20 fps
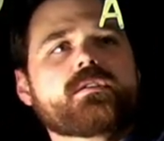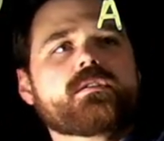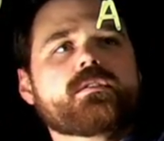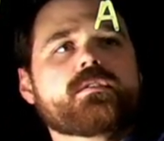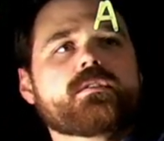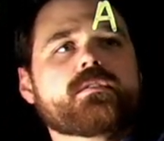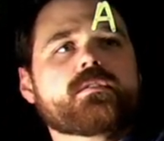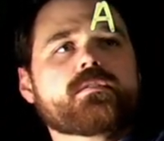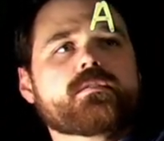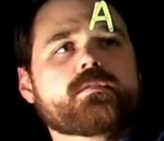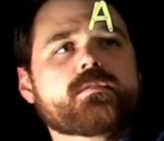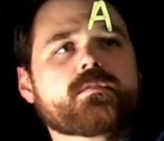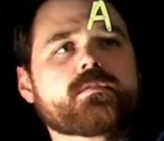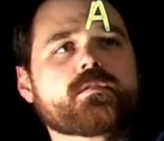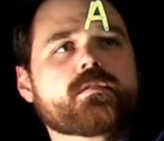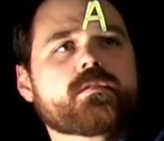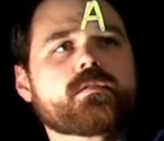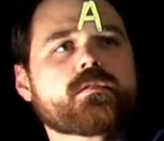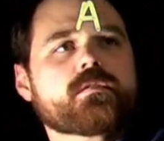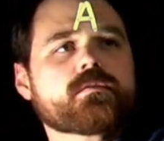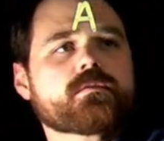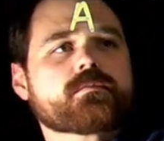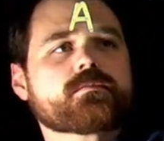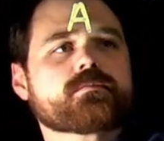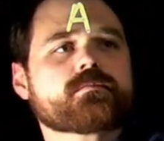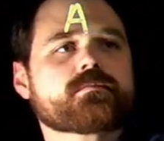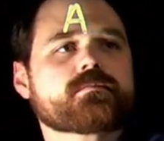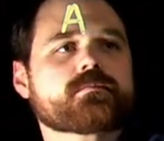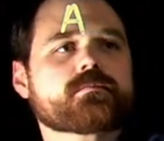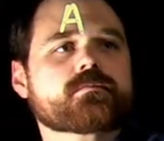
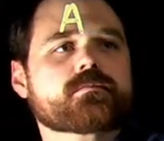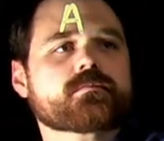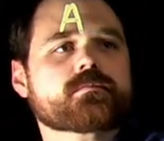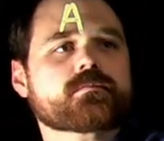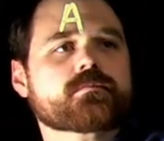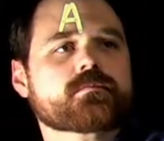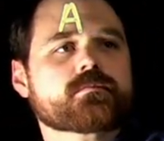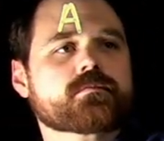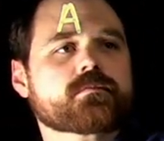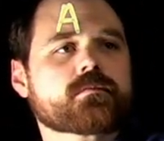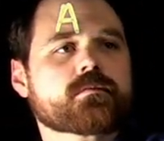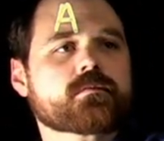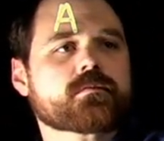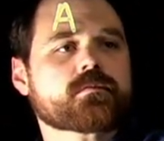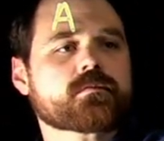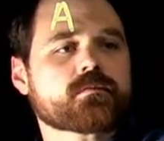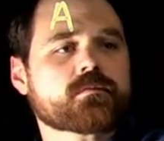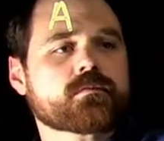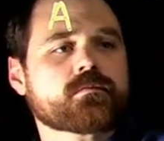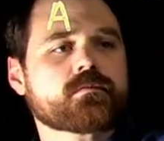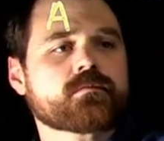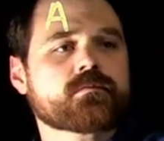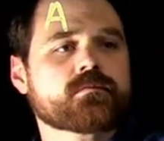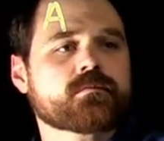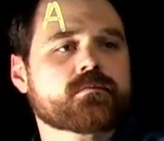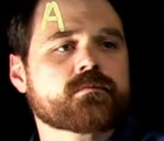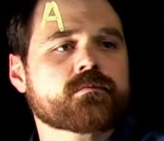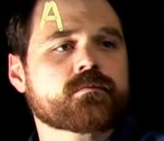Nobody speaks.